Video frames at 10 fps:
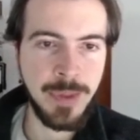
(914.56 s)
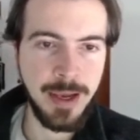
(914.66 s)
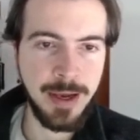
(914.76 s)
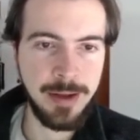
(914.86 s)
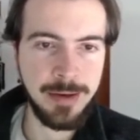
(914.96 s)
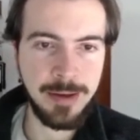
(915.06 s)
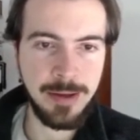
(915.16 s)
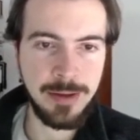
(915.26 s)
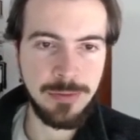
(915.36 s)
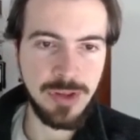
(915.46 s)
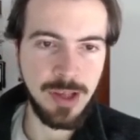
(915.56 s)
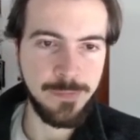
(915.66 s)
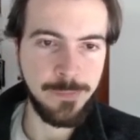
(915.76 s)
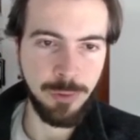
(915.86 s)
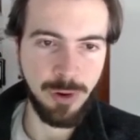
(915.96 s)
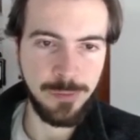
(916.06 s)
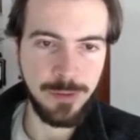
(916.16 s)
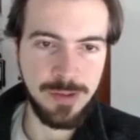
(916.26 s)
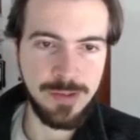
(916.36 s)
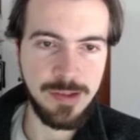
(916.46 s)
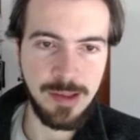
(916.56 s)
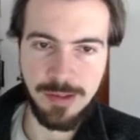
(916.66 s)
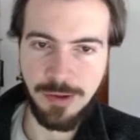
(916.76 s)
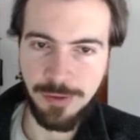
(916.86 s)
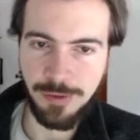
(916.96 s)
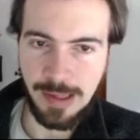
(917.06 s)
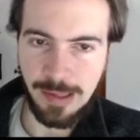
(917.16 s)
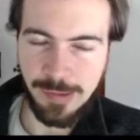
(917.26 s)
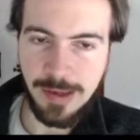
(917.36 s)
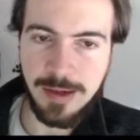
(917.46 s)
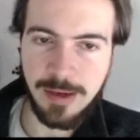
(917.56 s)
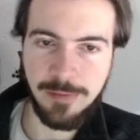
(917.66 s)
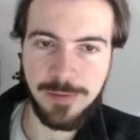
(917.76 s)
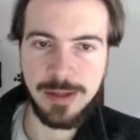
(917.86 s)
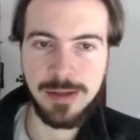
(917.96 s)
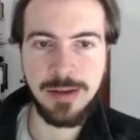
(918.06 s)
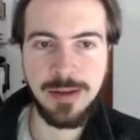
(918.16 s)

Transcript: And just for reference, here's also a single level